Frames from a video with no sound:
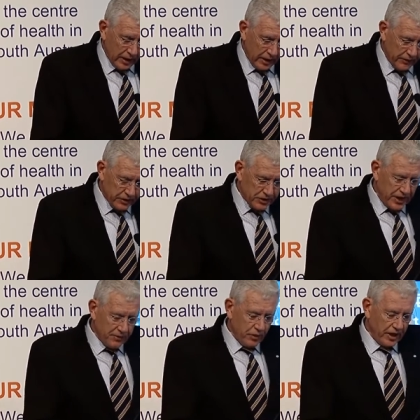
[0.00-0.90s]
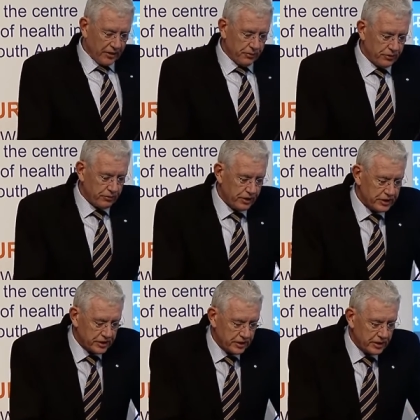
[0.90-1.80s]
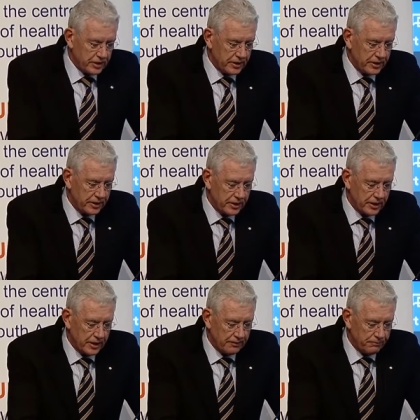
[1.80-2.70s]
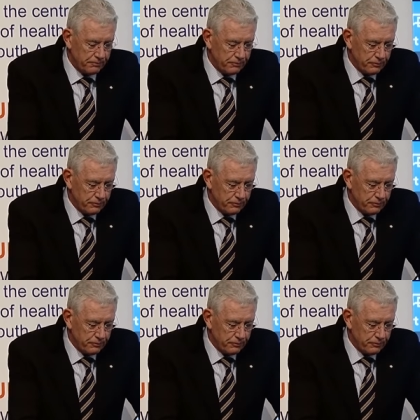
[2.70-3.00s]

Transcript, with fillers: In the same way with Richard, um,